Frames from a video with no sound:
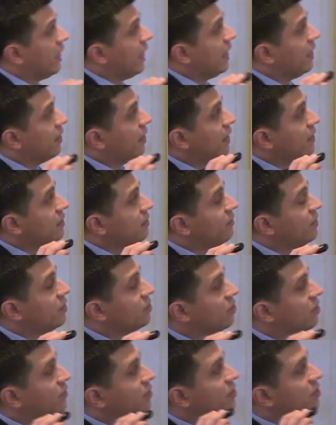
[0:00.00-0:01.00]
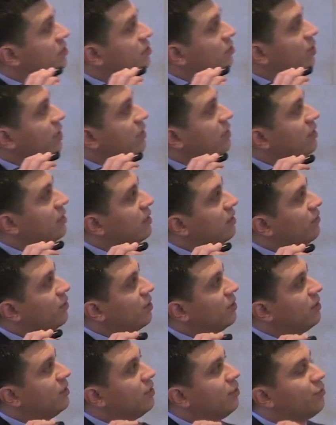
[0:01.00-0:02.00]
And lots of these services are really
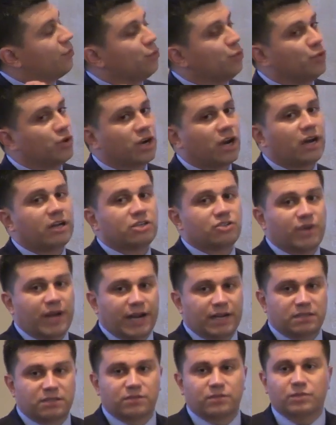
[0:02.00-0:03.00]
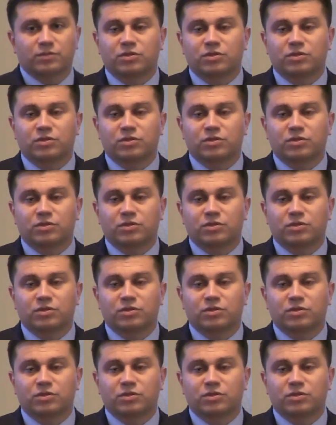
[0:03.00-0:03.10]
delivered through contracts,